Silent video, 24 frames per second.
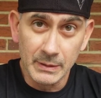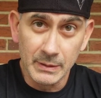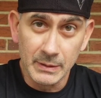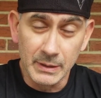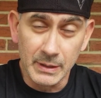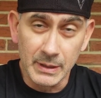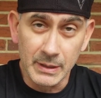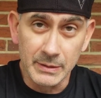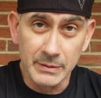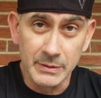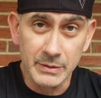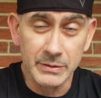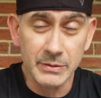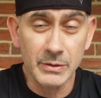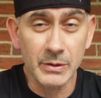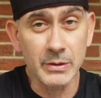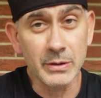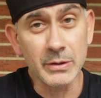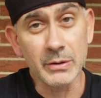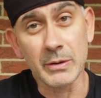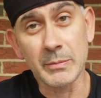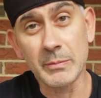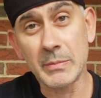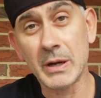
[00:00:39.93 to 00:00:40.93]
And the
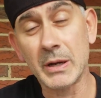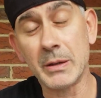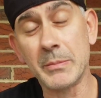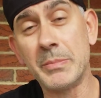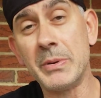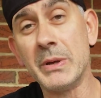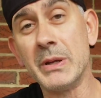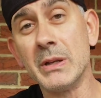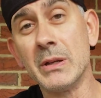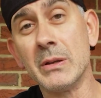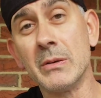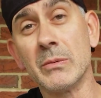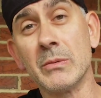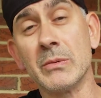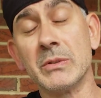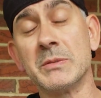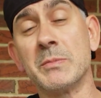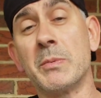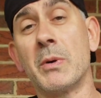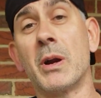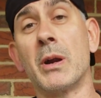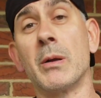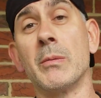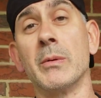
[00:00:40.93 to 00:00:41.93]
Darter, in my opinion, was
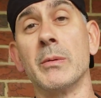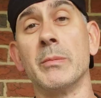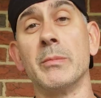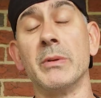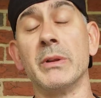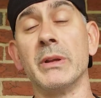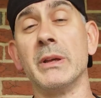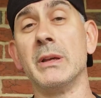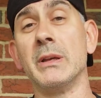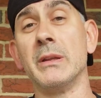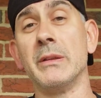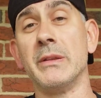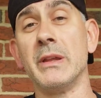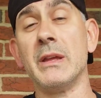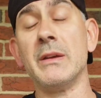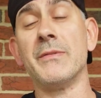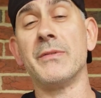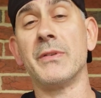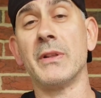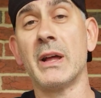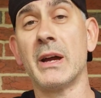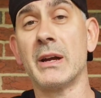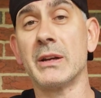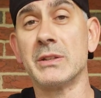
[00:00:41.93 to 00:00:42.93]
probably the
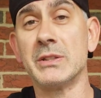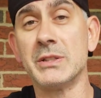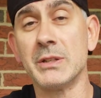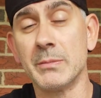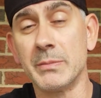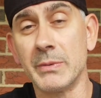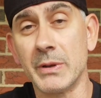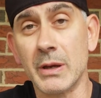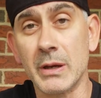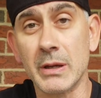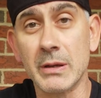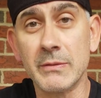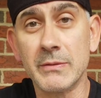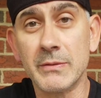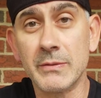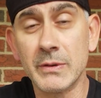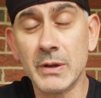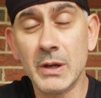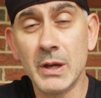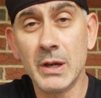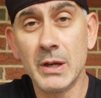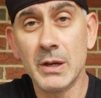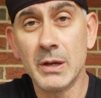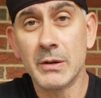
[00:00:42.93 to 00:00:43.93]
flagship knife
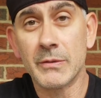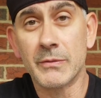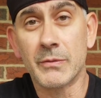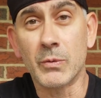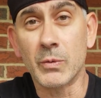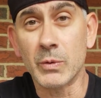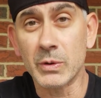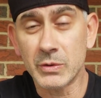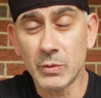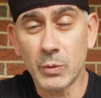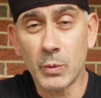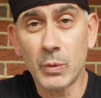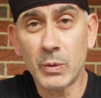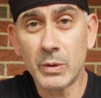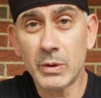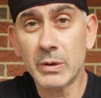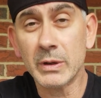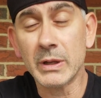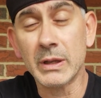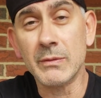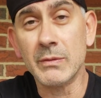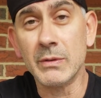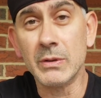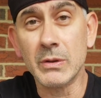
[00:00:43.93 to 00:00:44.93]
for Toor,
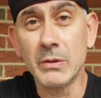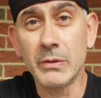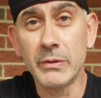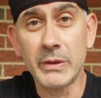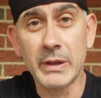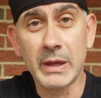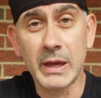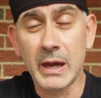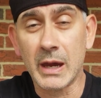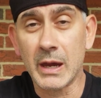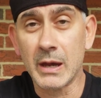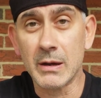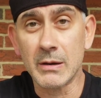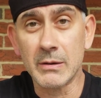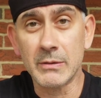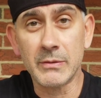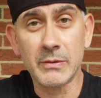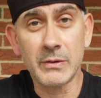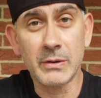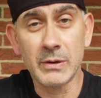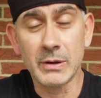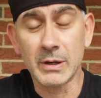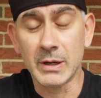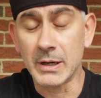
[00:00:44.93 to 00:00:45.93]
even though they
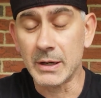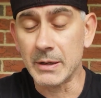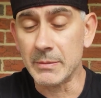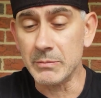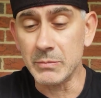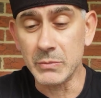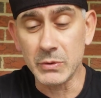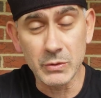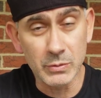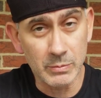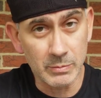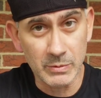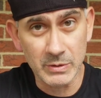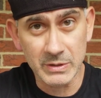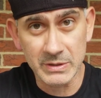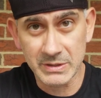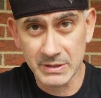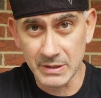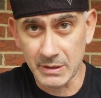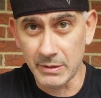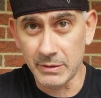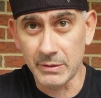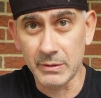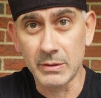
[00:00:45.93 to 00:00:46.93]
have numerous
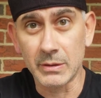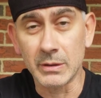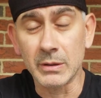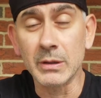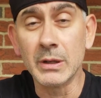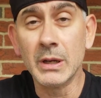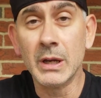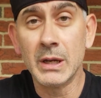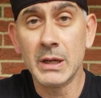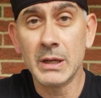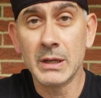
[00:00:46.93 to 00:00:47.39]
other